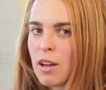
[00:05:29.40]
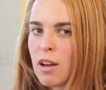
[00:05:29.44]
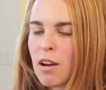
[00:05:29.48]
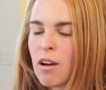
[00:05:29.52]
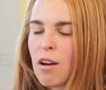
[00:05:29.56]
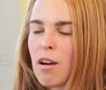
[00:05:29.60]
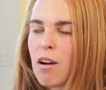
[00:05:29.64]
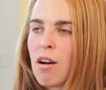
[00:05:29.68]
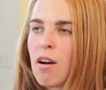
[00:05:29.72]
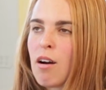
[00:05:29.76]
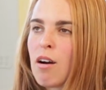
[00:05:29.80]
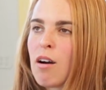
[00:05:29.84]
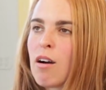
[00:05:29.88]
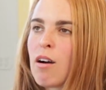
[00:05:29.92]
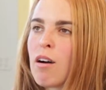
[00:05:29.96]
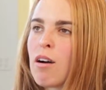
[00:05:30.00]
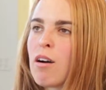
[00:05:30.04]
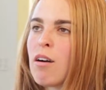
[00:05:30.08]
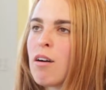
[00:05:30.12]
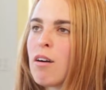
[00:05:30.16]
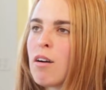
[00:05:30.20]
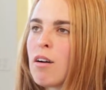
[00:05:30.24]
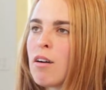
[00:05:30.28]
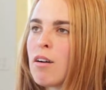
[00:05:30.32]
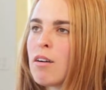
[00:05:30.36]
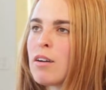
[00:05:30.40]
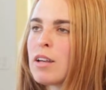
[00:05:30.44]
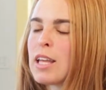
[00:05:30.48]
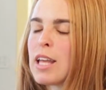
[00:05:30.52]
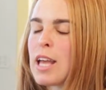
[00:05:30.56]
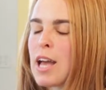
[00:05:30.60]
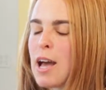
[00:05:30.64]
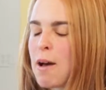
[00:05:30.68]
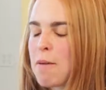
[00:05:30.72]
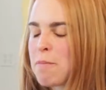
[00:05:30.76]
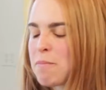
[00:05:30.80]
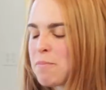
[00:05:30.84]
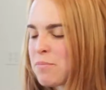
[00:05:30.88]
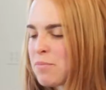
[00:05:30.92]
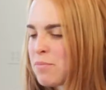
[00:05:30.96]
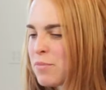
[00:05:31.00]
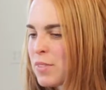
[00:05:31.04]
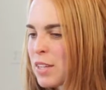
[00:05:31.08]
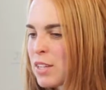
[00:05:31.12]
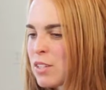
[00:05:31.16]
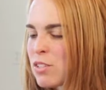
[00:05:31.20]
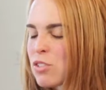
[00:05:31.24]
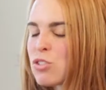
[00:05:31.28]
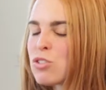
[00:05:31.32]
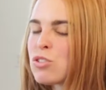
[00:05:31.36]
Oh, yeah,
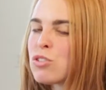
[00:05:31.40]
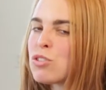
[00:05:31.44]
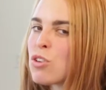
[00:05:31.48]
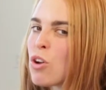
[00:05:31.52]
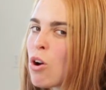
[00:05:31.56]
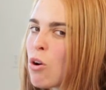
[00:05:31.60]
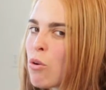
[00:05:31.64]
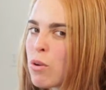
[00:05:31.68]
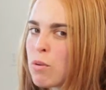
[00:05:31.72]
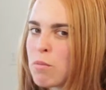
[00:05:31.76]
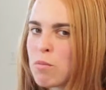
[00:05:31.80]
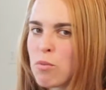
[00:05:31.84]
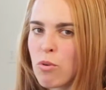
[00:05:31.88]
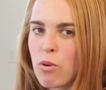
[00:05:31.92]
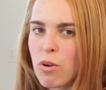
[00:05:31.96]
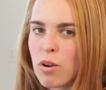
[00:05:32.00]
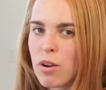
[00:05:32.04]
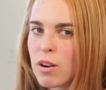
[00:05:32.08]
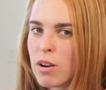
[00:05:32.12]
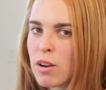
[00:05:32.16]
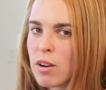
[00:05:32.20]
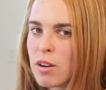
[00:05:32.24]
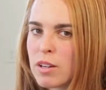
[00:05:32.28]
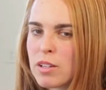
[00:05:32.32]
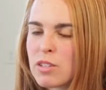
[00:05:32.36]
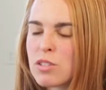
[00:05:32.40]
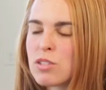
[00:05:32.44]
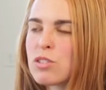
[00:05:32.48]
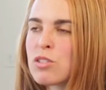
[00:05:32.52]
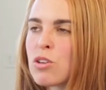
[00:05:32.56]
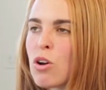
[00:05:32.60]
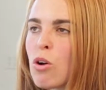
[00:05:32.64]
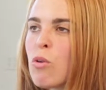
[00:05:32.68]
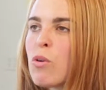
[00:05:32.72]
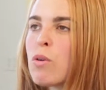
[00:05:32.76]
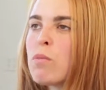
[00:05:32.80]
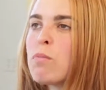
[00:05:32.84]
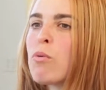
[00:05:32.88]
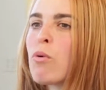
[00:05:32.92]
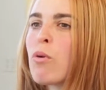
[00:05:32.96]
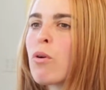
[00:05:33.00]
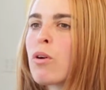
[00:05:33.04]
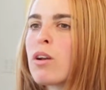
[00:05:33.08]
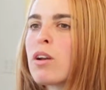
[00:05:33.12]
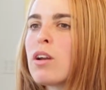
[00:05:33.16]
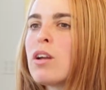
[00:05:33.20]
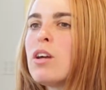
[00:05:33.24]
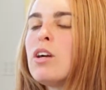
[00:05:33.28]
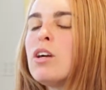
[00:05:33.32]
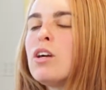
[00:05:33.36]
it's so important. It's so
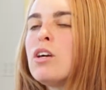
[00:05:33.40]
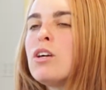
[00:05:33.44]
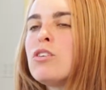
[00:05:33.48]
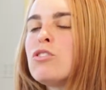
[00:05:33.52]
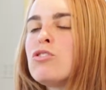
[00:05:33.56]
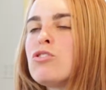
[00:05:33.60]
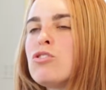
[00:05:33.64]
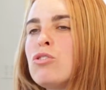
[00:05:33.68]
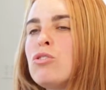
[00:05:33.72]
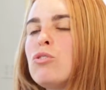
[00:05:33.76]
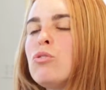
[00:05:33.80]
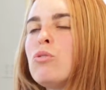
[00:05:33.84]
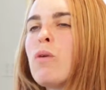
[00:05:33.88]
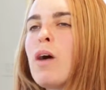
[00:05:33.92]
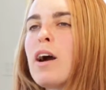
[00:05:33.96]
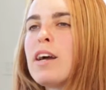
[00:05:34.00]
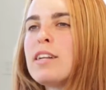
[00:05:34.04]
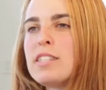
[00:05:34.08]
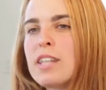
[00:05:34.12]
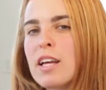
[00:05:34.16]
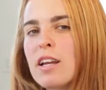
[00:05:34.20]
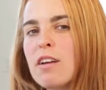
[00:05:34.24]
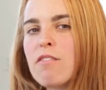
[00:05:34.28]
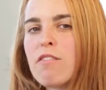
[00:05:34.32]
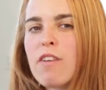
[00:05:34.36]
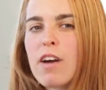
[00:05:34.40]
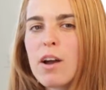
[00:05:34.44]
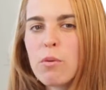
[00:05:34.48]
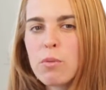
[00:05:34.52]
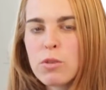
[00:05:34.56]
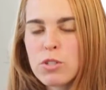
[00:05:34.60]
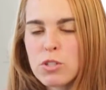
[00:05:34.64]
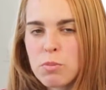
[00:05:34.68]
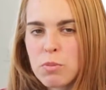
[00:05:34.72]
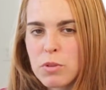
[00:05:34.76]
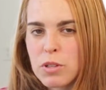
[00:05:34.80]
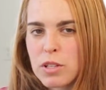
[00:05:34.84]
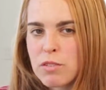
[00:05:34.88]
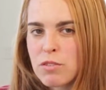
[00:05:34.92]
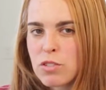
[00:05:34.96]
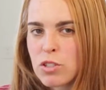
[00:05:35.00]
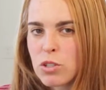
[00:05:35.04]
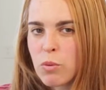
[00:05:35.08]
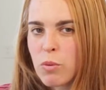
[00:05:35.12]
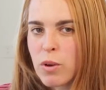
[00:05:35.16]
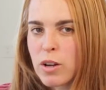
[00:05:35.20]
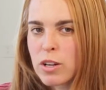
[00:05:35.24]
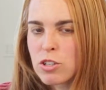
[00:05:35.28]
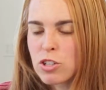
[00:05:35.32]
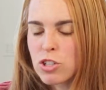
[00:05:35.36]
important to identify which beliefs
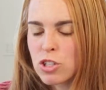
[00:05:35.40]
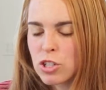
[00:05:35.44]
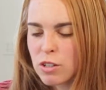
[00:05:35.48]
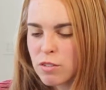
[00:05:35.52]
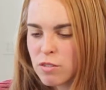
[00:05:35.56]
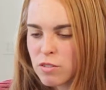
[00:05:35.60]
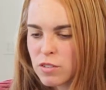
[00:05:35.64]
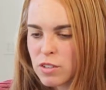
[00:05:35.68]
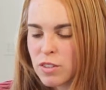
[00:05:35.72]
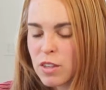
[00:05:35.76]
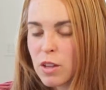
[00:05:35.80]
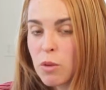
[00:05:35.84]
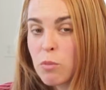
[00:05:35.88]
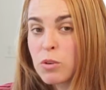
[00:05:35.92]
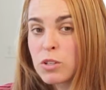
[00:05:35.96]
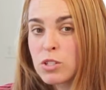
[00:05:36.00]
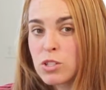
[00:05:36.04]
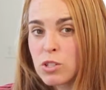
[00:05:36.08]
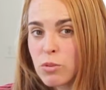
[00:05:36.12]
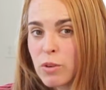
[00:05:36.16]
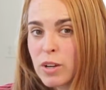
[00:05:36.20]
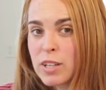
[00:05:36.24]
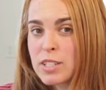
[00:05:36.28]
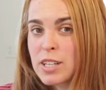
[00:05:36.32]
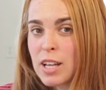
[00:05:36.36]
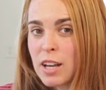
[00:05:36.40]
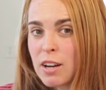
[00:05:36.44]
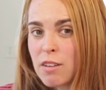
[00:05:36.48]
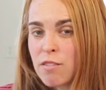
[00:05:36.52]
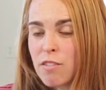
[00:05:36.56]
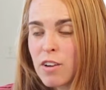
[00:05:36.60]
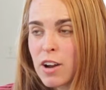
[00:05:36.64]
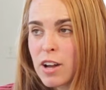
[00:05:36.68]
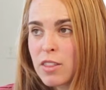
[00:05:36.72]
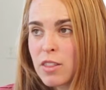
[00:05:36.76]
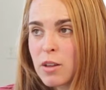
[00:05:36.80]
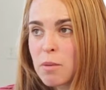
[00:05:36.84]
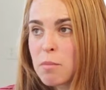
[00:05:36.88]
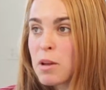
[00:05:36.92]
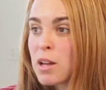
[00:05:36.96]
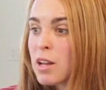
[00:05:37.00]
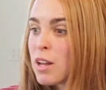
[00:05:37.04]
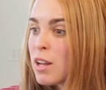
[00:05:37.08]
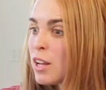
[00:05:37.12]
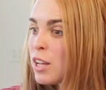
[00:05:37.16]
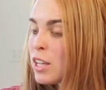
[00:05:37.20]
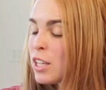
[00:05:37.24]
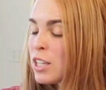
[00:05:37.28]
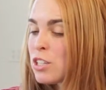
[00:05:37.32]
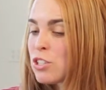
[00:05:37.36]
you want to shift. And then once you identify them,
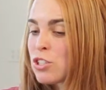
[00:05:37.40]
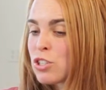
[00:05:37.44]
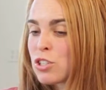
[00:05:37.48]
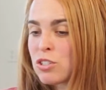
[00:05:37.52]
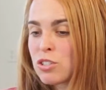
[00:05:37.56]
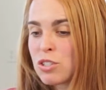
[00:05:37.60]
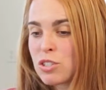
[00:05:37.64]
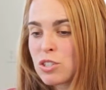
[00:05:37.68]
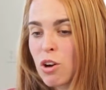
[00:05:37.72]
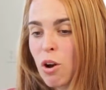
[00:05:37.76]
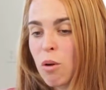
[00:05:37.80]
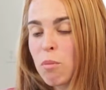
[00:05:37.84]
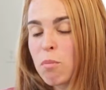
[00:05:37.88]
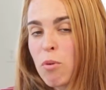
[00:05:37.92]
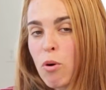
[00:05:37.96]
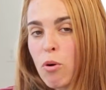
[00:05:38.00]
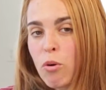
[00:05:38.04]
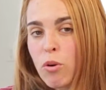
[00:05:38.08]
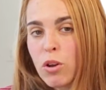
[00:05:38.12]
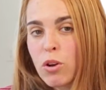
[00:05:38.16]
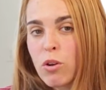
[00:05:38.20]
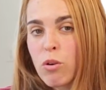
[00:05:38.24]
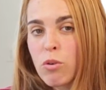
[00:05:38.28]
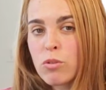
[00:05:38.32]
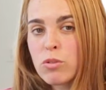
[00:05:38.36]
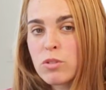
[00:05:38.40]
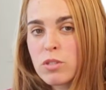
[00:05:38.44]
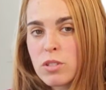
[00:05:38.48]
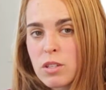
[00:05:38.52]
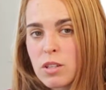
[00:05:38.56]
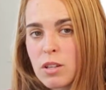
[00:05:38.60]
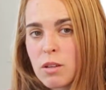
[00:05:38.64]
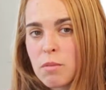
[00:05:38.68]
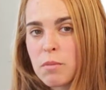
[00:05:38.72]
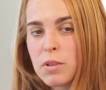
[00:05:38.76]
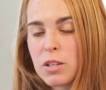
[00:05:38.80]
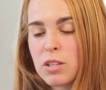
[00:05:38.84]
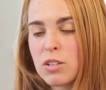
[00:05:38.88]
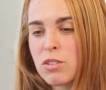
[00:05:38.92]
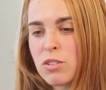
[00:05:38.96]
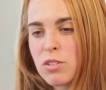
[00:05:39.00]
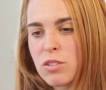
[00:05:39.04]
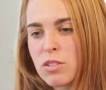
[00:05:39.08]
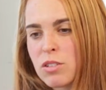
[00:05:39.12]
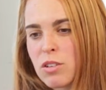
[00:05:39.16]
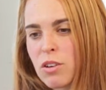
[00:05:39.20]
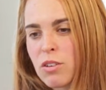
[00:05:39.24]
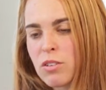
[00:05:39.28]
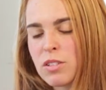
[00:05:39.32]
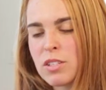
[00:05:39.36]
you just start poking holes in them. And you
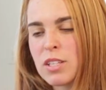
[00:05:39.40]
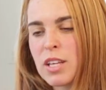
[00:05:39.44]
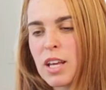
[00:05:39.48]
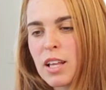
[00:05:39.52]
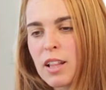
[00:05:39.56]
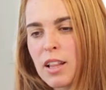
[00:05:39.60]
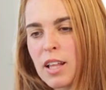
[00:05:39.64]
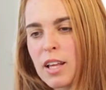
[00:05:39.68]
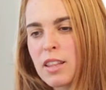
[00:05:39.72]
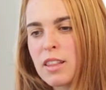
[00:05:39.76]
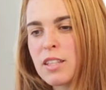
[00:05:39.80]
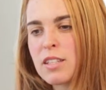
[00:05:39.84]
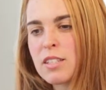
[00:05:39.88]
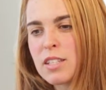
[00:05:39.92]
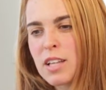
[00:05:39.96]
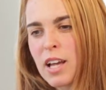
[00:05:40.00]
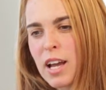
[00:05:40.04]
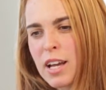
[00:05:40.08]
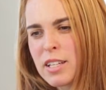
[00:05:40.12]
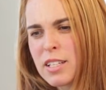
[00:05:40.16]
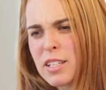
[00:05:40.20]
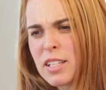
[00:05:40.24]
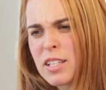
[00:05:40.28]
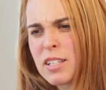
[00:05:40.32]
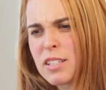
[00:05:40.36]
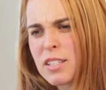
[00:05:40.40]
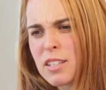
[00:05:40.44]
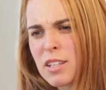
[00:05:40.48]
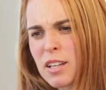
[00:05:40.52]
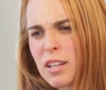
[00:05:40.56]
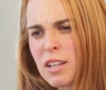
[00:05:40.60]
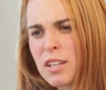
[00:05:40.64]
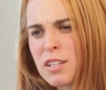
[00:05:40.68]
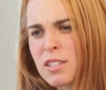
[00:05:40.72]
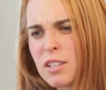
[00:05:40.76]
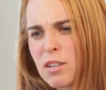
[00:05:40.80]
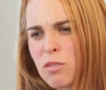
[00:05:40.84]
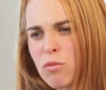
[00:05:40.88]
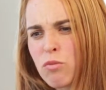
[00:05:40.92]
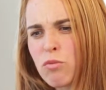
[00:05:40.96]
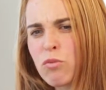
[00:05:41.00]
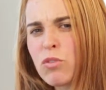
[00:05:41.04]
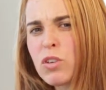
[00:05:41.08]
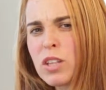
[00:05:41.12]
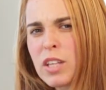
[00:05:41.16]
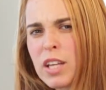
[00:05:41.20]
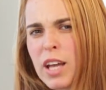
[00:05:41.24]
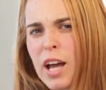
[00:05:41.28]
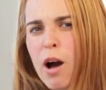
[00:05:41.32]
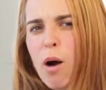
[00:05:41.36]
just start saying, like this guy did, is it
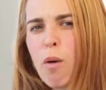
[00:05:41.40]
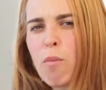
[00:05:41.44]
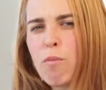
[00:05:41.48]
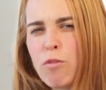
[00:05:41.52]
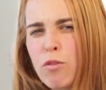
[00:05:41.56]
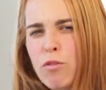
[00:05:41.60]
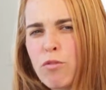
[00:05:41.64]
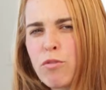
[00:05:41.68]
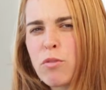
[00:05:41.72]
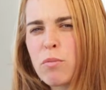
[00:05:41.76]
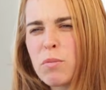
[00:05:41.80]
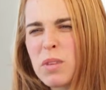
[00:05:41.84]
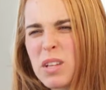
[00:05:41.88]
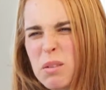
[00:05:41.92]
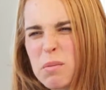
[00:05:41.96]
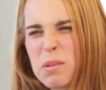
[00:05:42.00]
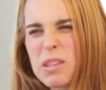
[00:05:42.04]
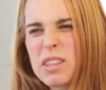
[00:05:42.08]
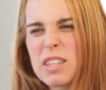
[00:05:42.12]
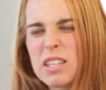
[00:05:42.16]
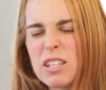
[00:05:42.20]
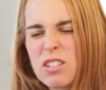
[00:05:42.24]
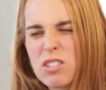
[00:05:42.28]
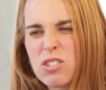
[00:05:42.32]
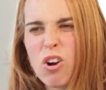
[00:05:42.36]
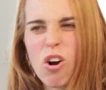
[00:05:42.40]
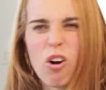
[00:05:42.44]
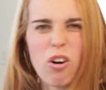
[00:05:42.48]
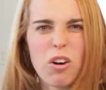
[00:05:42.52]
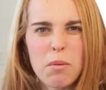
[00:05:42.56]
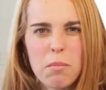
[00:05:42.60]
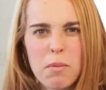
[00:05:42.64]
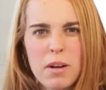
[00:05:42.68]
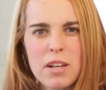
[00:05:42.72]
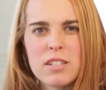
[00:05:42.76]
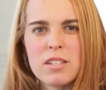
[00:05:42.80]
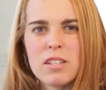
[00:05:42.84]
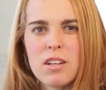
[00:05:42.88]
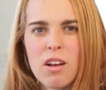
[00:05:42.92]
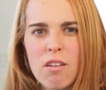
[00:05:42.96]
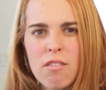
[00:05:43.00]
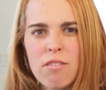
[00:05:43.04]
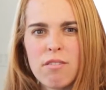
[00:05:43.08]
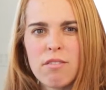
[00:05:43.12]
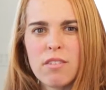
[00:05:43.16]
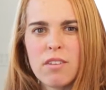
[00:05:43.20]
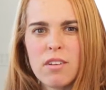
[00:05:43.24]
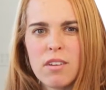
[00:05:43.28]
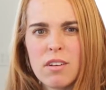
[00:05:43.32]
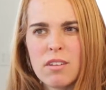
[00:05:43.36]
really helpful for me to be this hard on myself
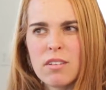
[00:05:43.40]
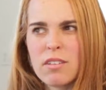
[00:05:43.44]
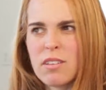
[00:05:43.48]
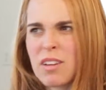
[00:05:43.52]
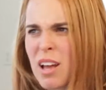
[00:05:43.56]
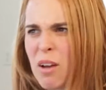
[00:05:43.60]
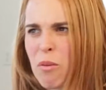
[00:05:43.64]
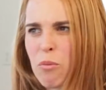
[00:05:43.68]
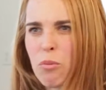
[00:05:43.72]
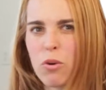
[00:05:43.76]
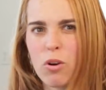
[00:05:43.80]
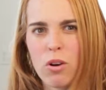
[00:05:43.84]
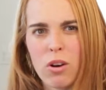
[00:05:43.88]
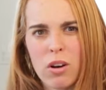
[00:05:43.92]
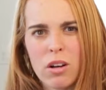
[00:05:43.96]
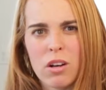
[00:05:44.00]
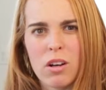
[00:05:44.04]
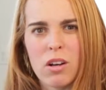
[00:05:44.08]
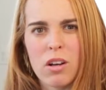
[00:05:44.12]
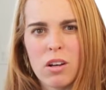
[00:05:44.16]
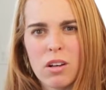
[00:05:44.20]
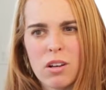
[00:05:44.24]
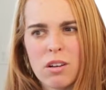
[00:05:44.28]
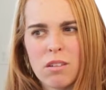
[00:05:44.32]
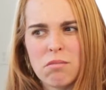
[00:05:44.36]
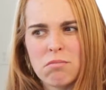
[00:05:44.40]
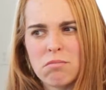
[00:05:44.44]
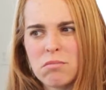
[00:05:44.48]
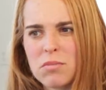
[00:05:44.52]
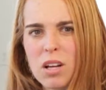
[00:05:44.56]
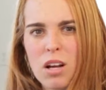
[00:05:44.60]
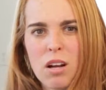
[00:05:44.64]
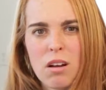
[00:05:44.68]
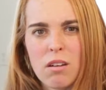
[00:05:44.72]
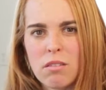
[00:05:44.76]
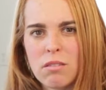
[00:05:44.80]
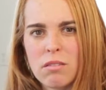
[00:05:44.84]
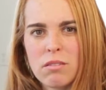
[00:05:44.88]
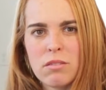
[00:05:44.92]
at work? No.